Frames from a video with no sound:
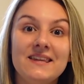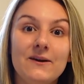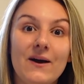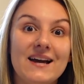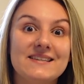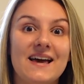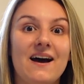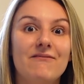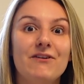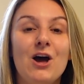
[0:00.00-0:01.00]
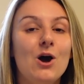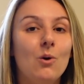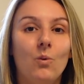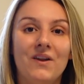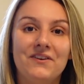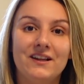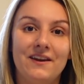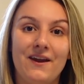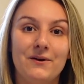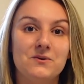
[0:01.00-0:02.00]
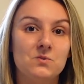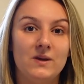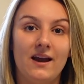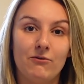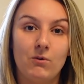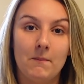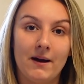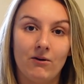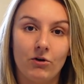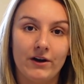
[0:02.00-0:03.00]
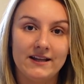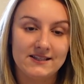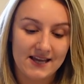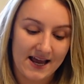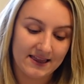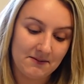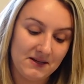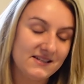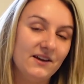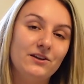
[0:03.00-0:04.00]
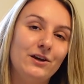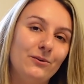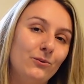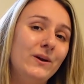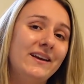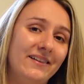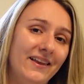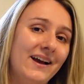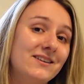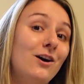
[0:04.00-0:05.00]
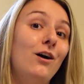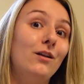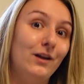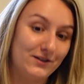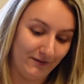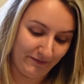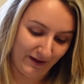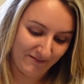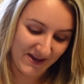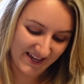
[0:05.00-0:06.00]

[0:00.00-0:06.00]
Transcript: in the U S have one dollar notes, we have one pound coins, and let me tell you, we collect a lot of them.